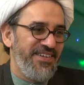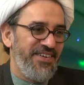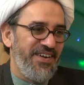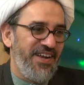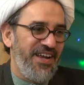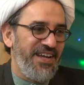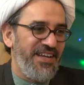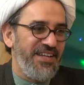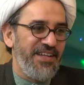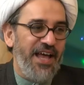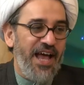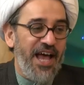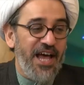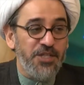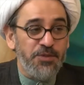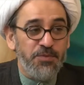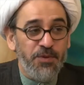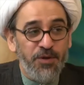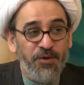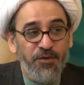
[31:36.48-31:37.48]
Right? The
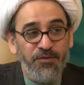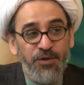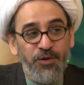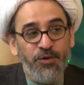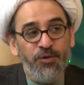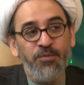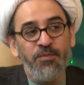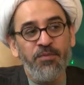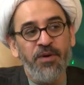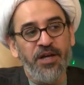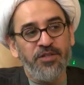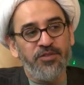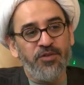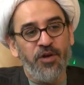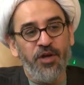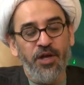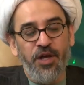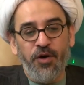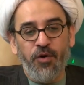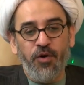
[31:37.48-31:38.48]
aspect of the ummah is,
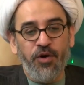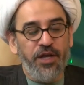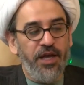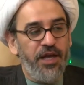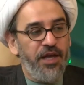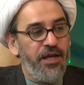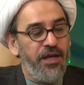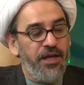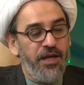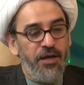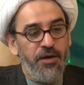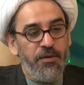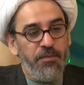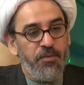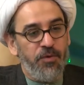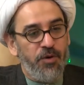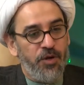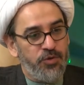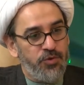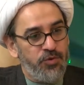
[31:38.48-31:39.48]
okay,
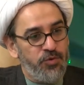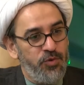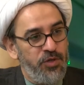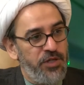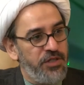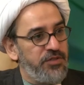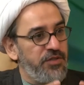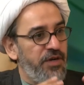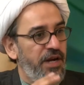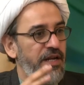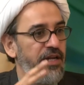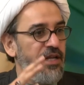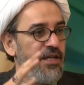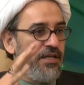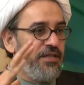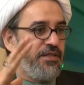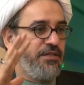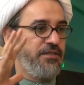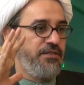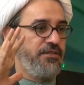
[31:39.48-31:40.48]
Rasul is
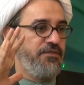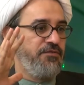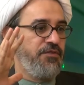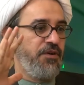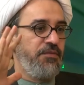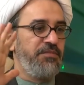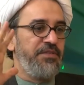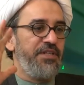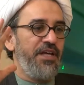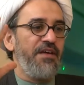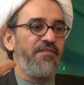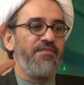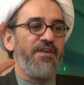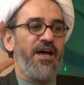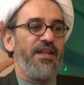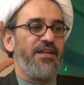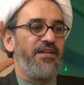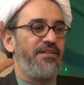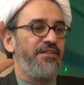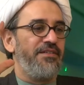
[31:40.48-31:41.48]
ready from day
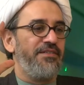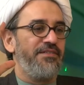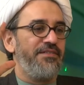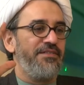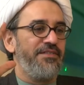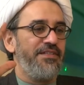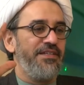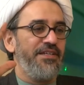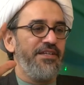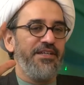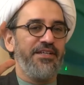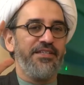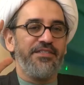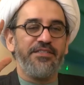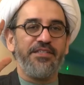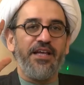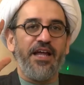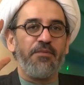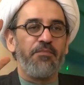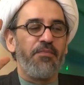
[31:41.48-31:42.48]
one. He is
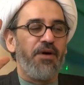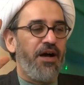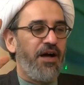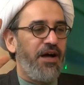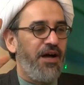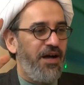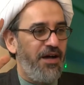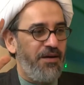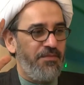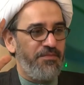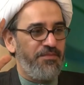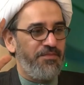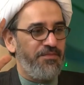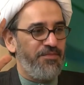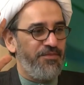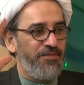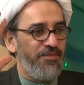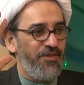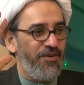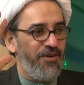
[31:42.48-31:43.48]
that maqam
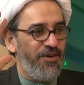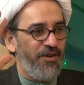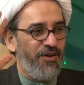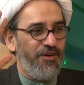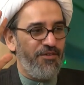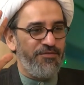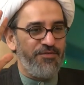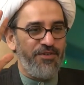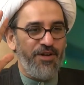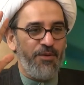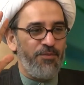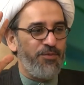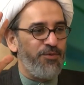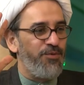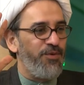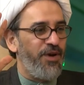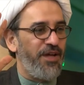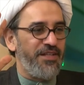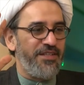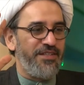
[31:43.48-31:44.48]
of
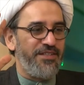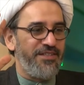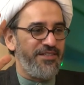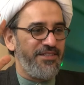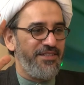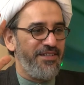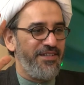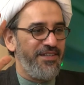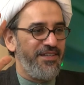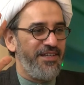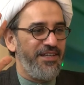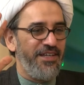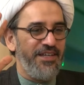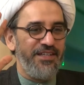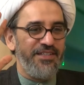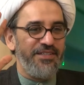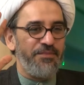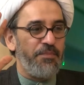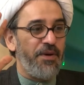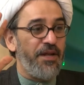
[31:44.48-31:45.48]
nabuwat.
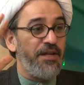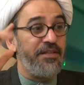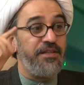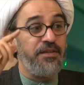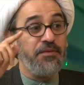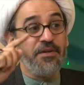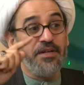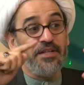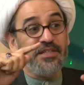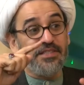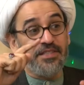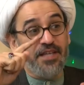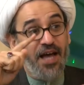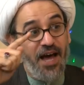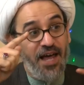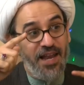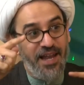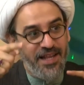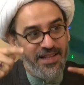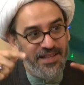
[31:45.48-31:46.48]
But
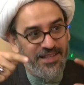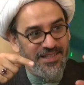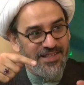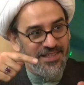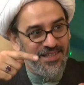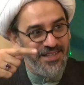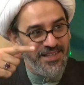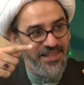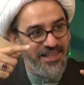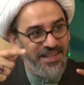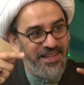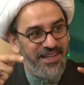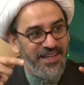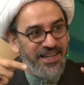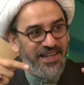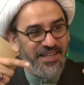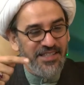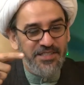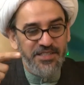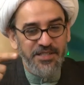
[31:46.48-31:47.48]
risalat
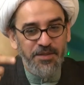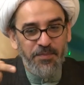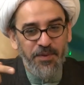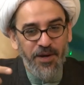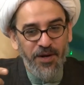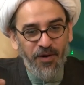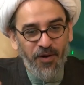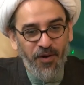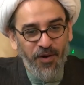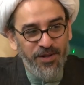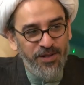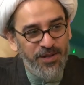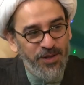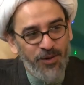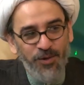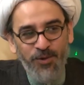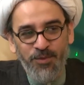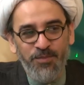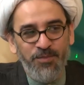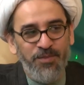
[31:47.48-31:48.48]
is depend on the
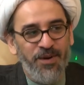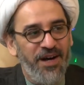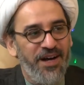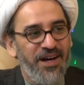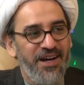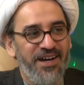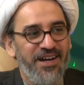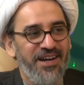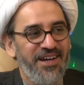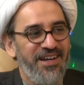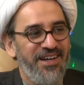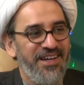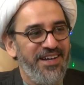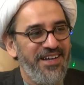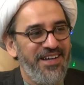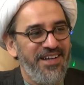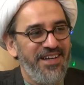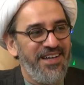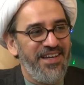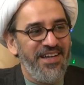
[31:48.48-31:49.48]
ummah.